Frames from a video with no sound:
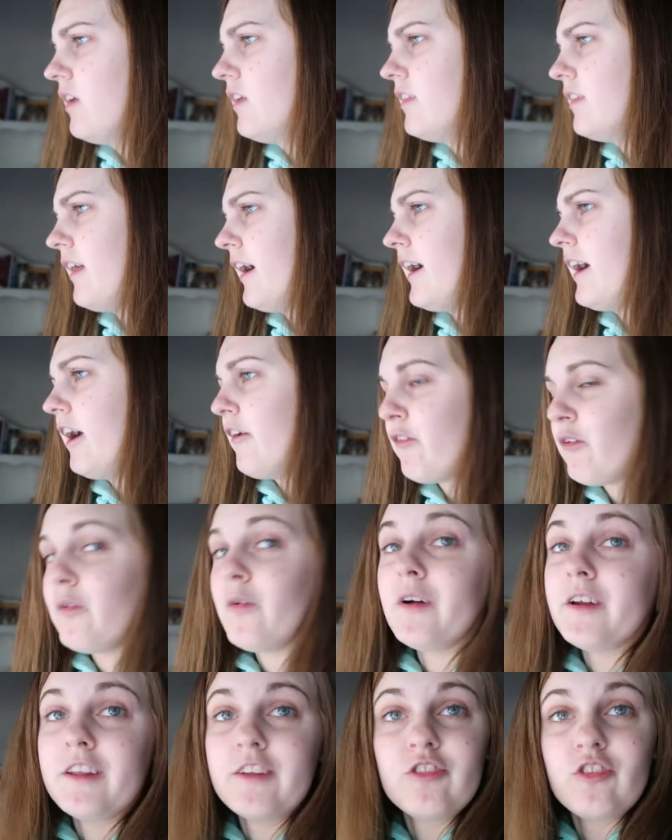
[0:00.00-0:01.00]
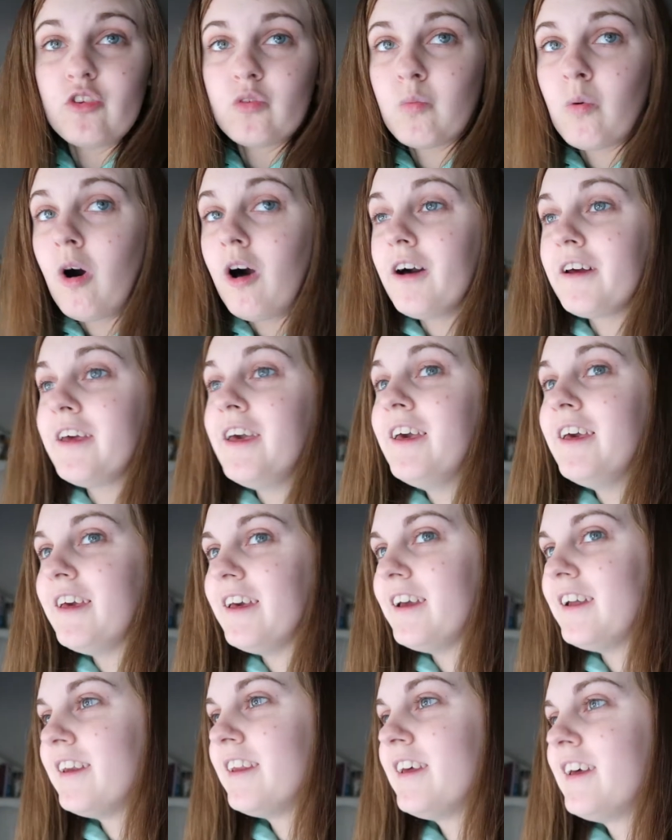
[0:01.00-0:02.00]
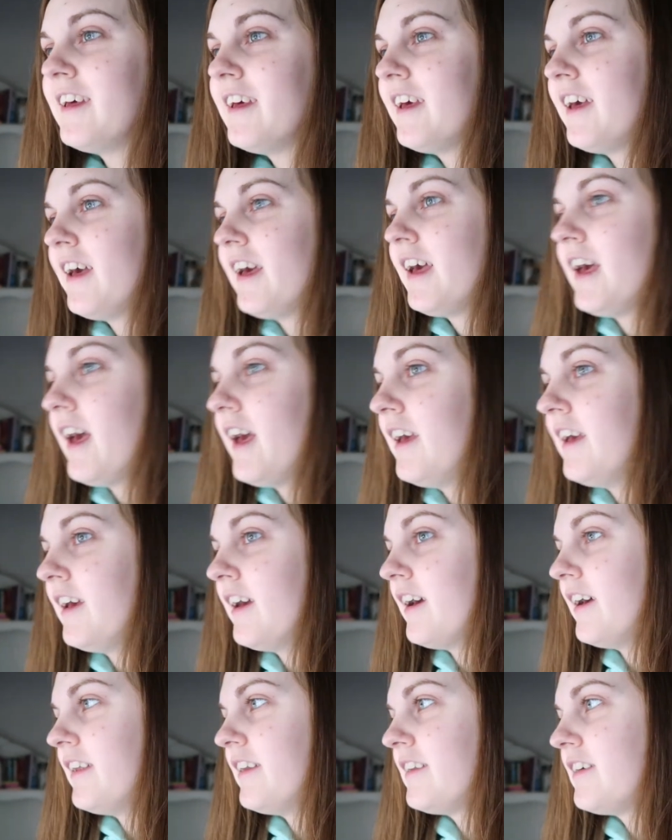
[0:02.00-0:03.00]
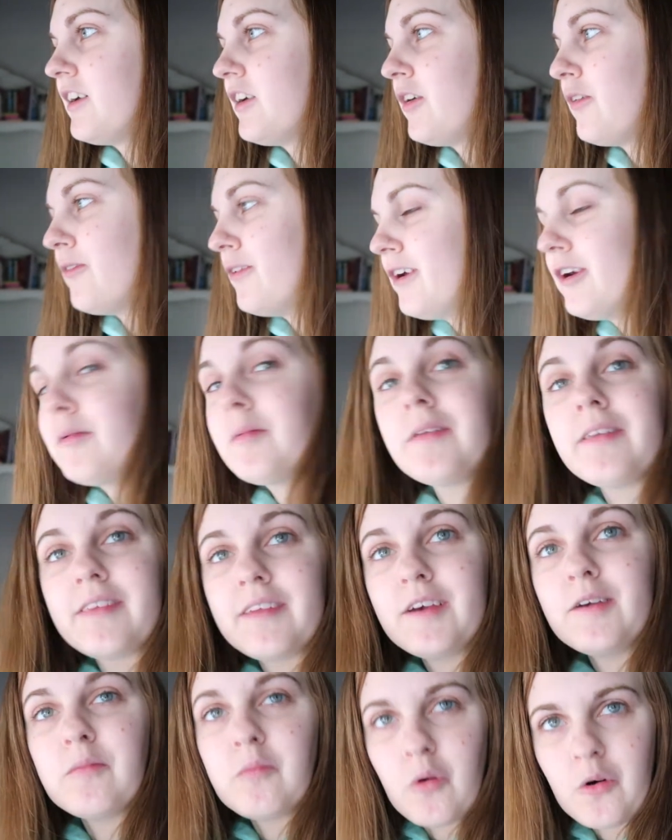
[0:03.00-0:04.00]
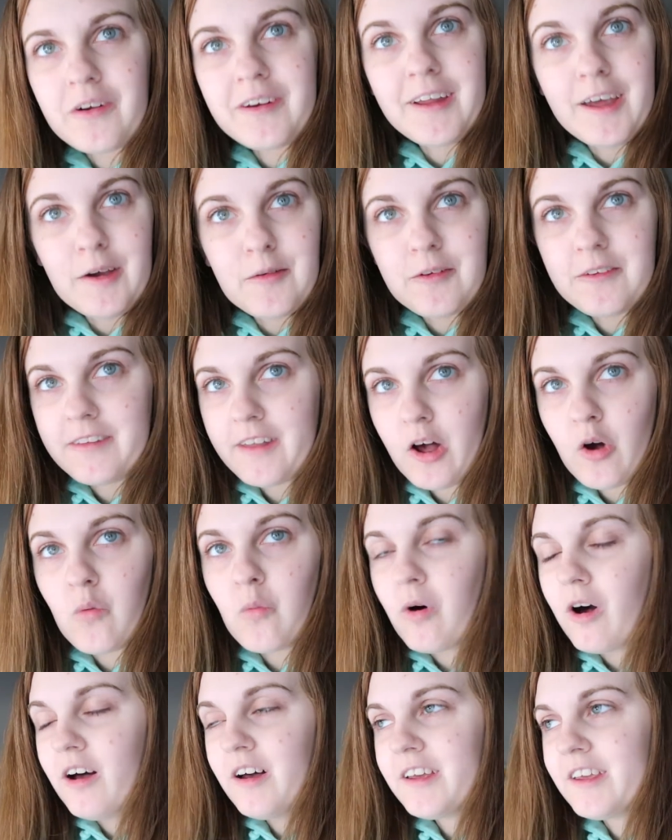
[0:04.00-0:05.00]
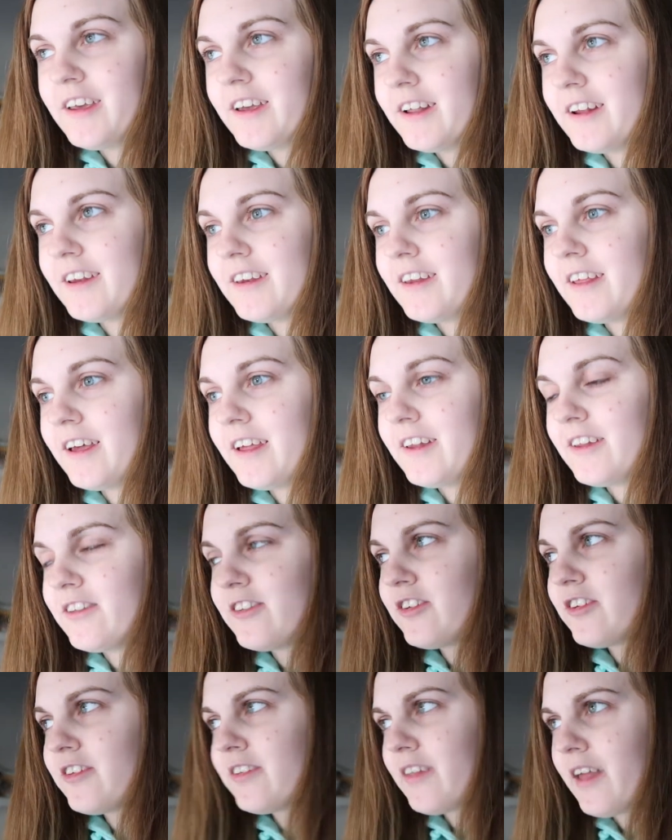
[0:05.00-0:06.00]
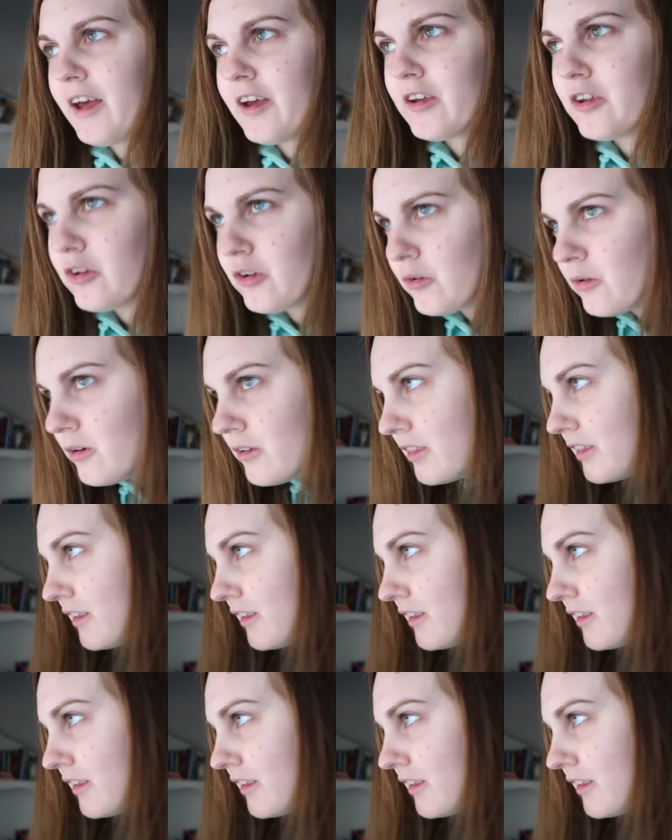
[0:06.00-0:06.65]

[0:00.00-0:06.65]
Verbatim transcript: that everyone is just walking, and we have been seeing more neighbors out walking, and it's just like, who are